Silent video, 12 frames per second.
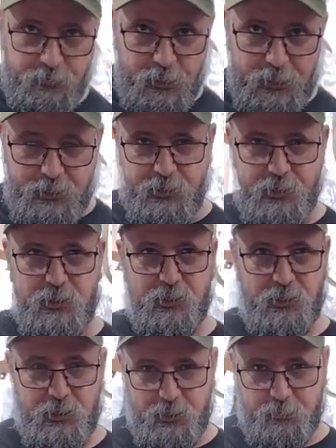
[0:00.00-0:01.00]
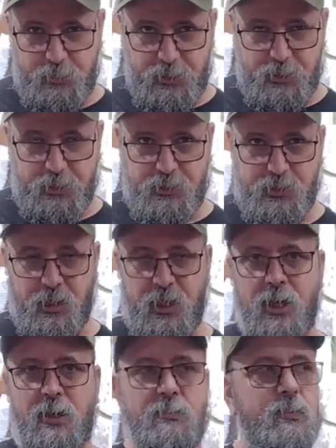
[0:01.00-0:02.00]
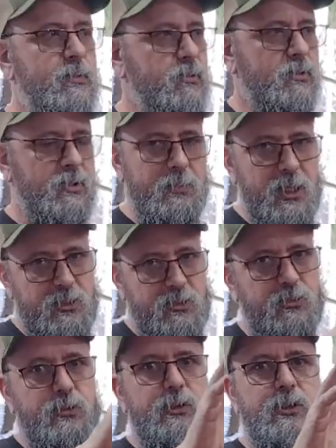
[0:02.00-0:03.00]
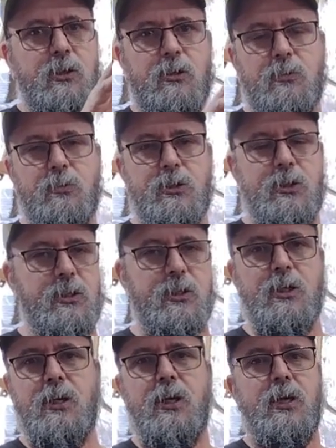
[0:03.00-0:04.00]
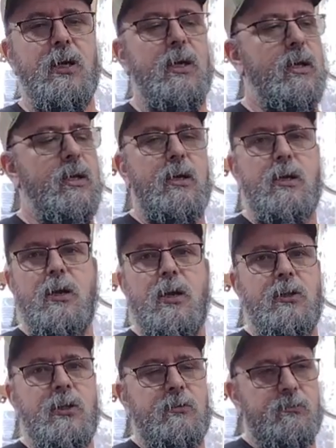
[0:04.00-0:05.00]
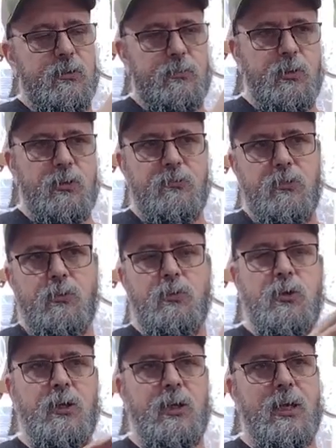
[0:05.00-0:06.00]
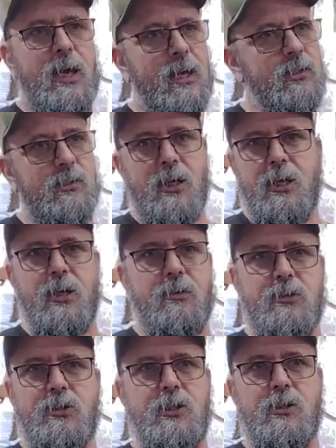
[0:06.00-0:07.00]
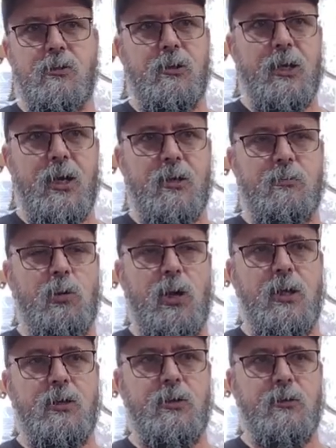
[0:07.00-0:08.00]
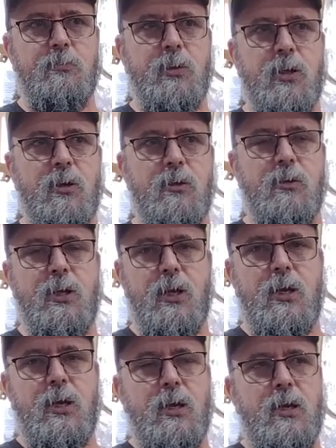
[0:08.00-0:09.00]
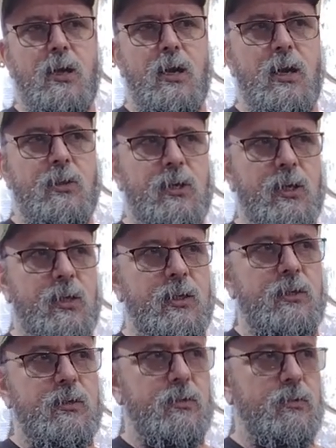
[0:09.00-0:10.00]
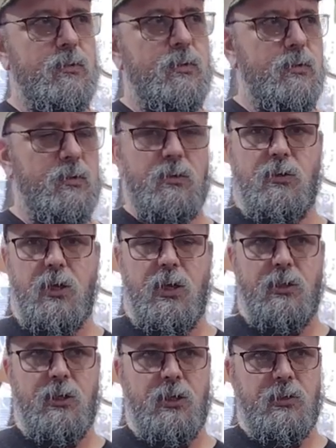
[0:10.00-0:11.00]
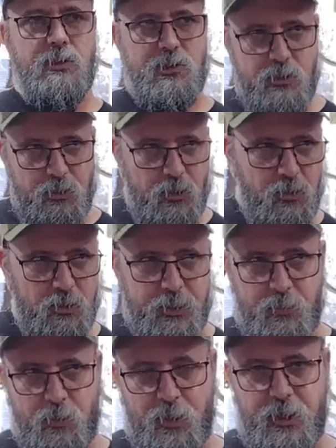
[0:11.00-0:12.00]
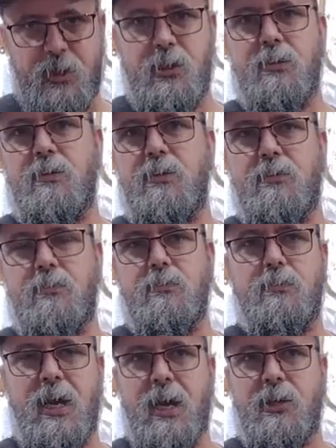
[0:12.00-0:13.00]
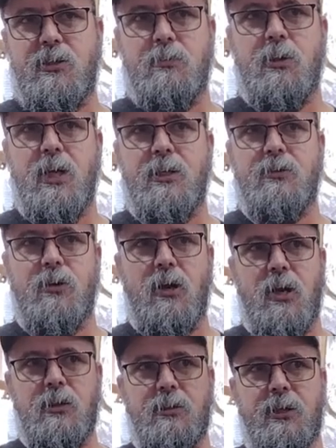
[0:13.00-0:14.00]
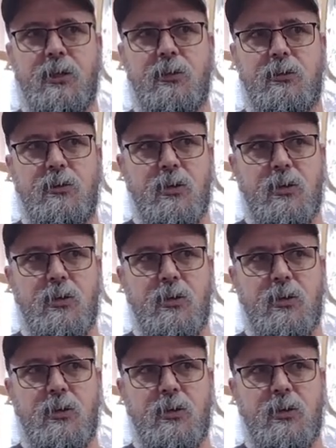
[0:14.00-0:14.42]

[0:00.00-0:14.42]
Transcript: flexing it a little bit at a time to make sure the tiller was good, and then removed the wood and acted like I was tillering out a brand new bow, and then slowly working it back to my draw length,